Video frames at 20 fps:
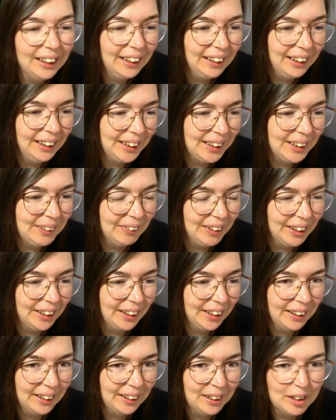Anyway,
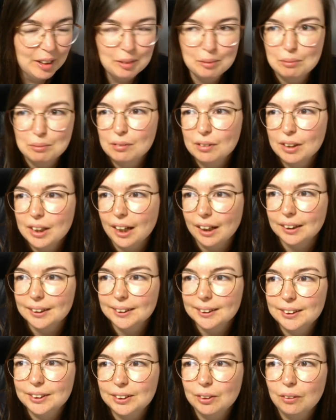yeah,
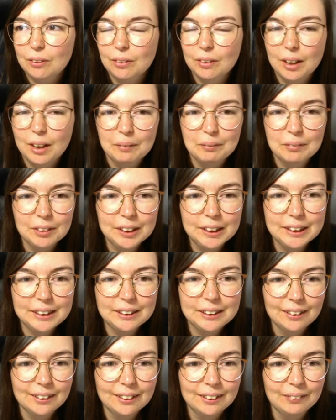so I'm going to
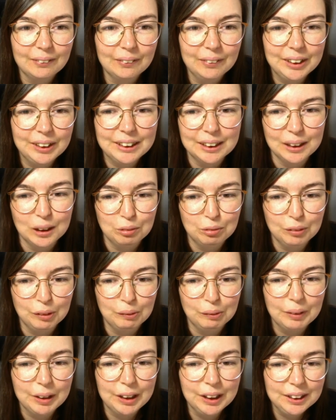start the quiz in a few
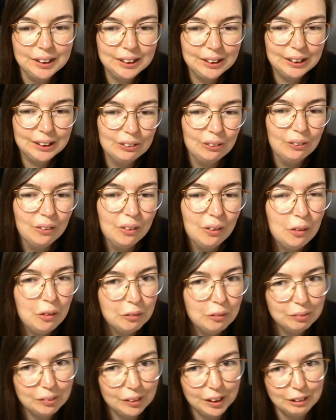minutes, so
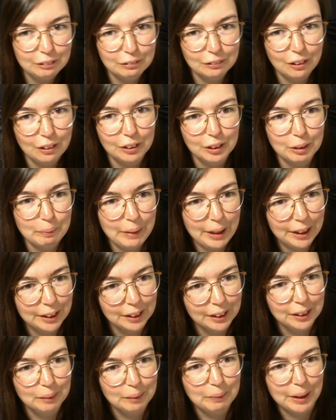hopefully you've got your pen
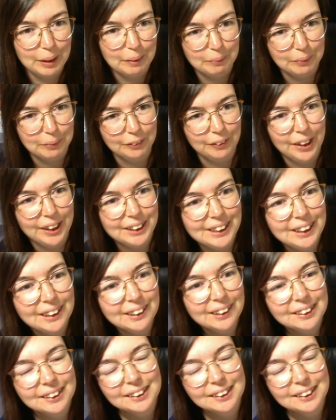and your paper ready.